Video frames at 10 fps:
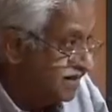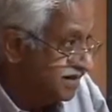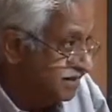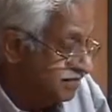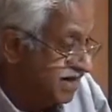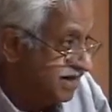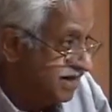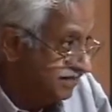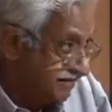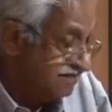we are
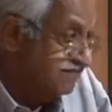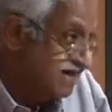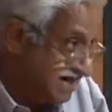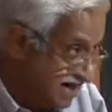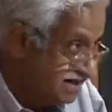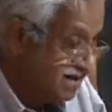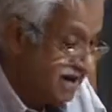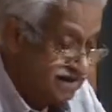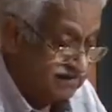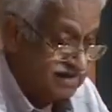dependent on them. We need a
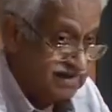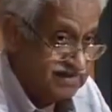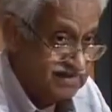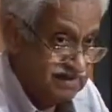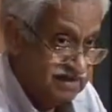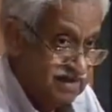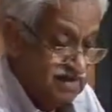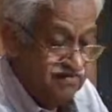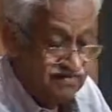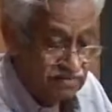lot of energy
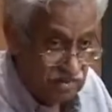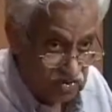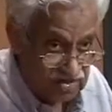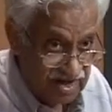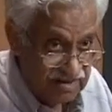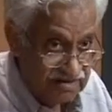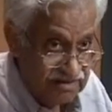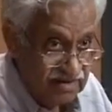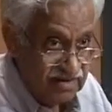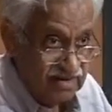from outside,
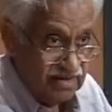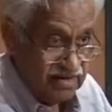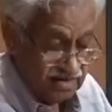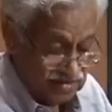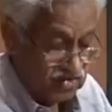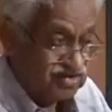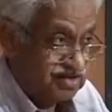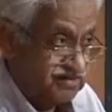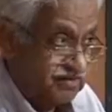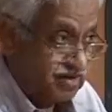
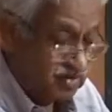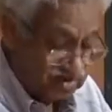resources from